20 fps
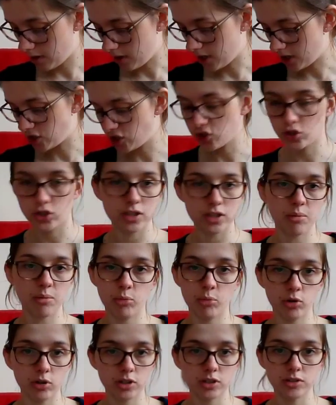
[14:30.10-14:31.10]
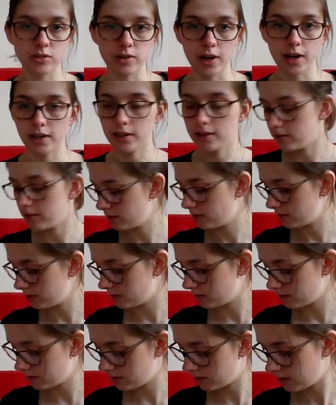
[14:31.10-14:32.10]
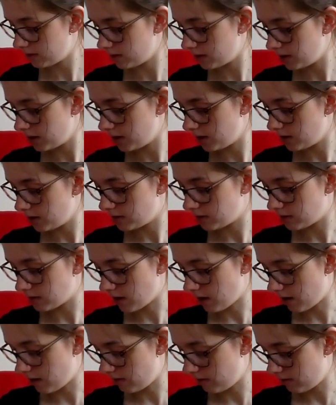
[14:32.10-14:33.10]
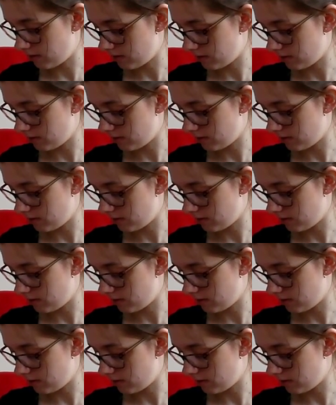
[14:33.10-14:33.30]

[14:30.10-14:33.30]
it's just embroidery, so